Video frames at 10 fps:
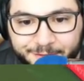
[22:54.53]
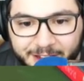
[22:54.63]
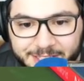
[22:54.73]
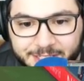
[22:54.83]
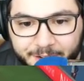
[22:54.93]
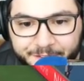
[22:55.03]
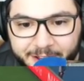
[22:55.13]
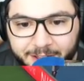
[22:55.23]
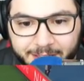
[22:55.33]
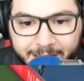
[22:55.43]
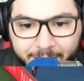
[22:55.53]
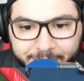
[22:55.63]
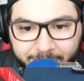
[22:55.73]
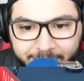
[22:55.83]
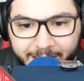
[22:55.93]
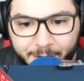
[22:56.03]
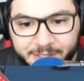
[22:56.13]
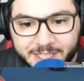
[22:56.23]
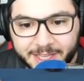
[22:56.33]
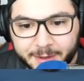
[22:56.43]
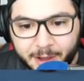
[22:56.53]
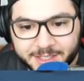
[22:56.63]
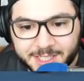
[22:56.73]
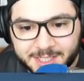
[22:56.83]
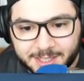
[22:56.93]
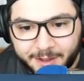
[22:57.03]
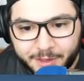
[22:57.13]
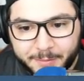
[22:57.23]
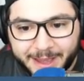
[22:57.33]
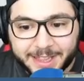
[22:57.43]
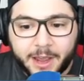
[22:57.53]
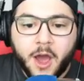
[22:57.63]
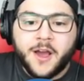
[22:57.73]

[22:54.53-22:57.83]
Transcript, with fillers: Finds Rafael Leao. Now Leao inside the box. This is lovely by Leao.